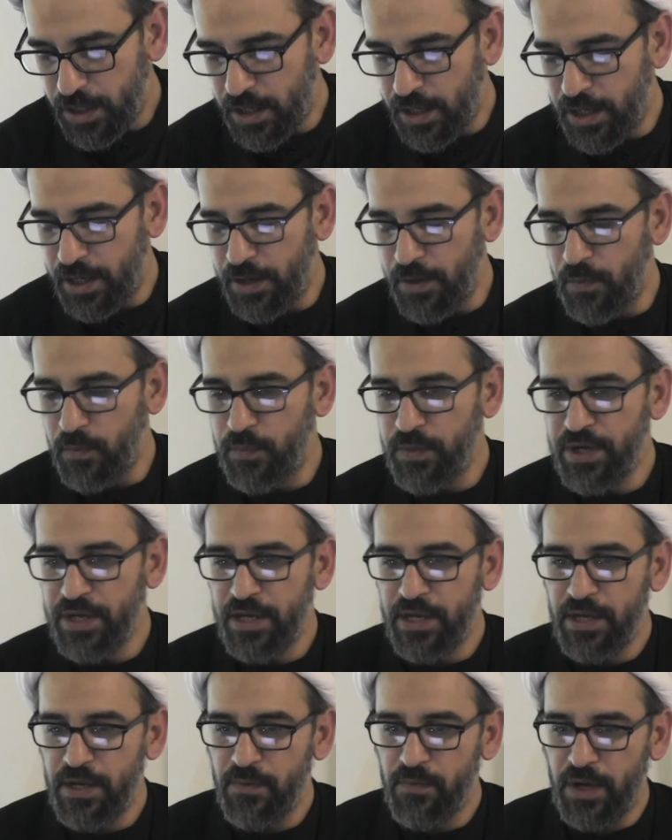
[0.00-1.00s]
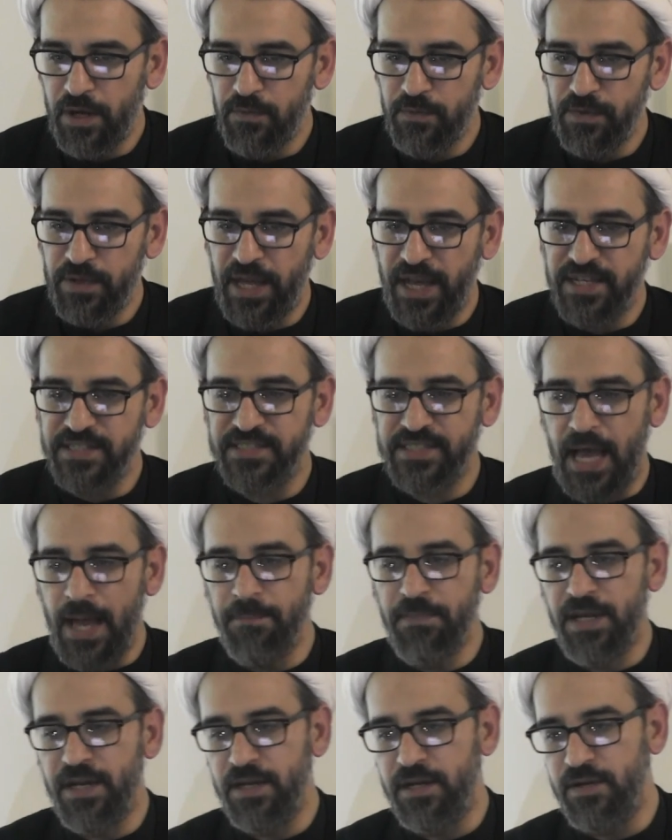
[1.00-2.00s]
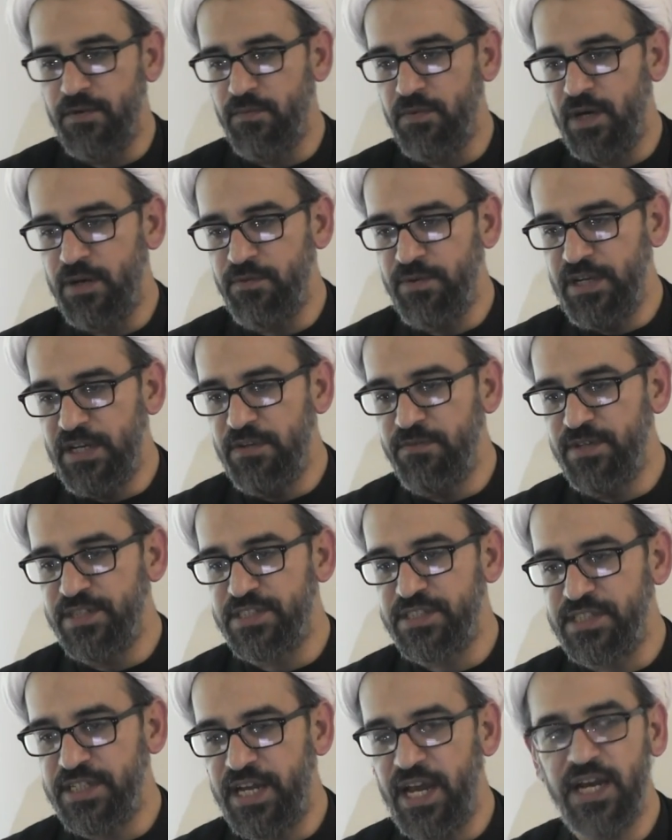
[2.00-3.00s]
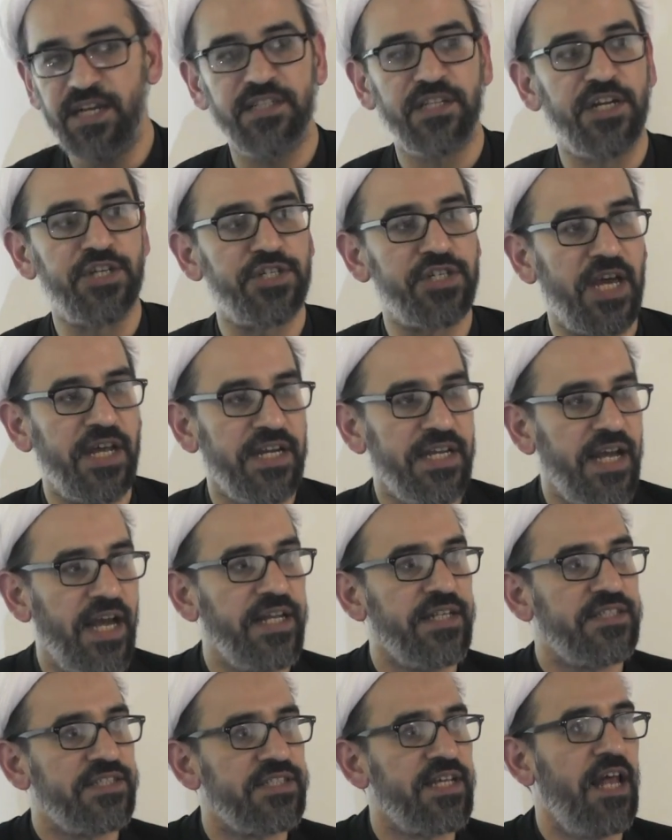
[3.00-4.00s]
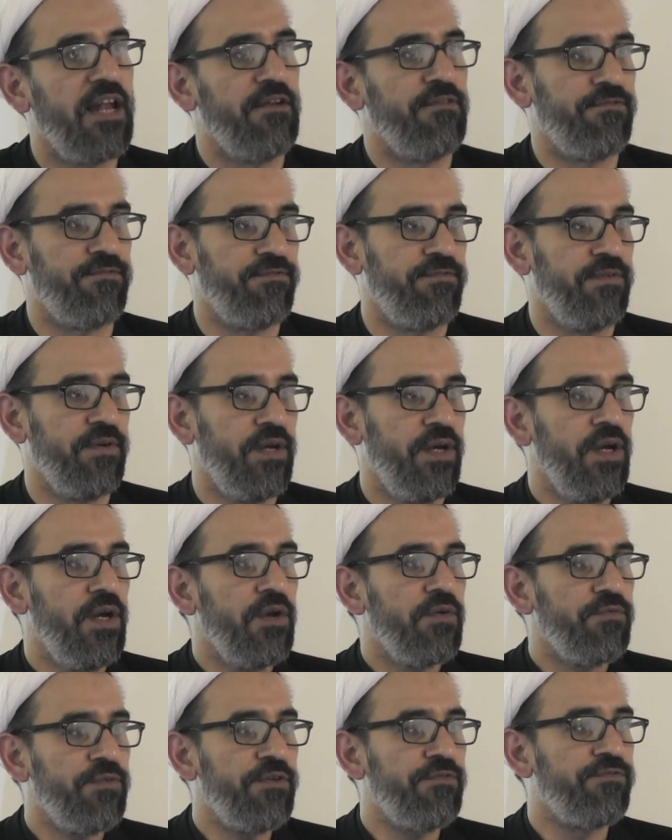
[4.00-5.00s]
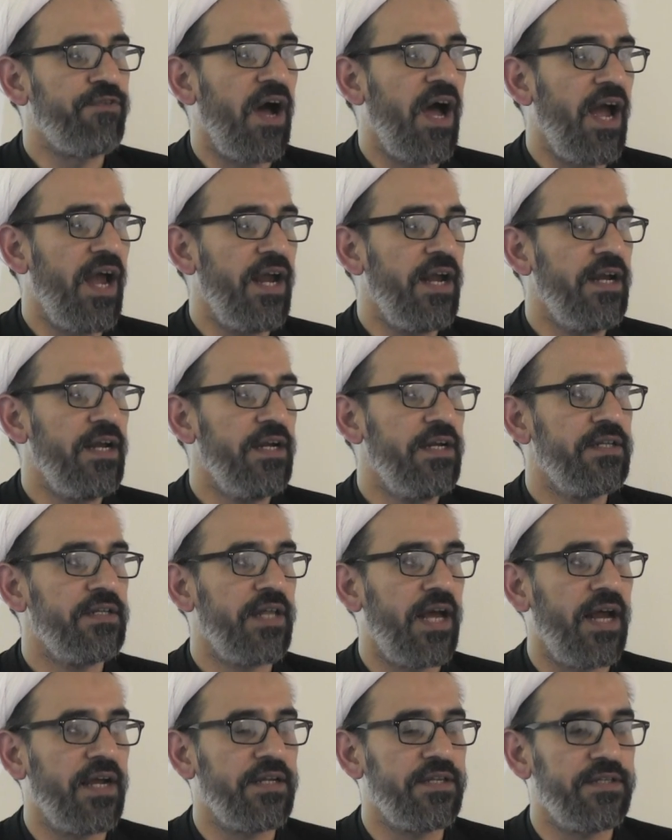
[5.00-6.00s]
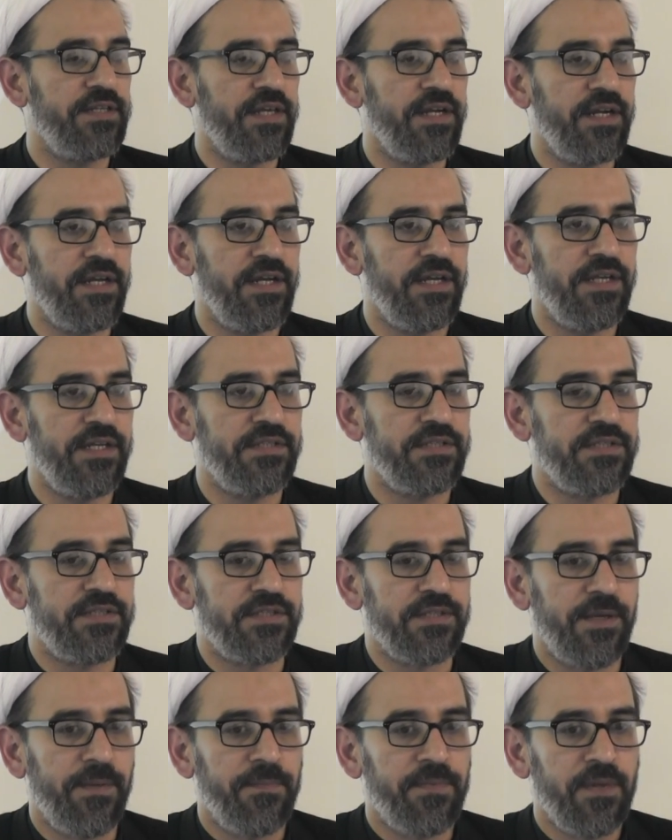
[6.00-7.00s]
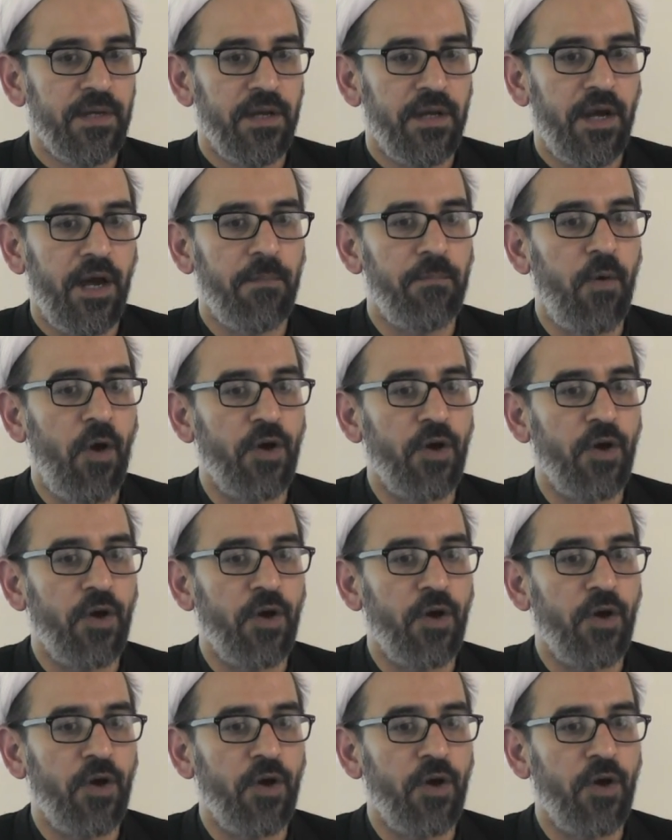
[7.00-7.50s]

uh, we when we examine when we investigate the sharia itself we find that there is a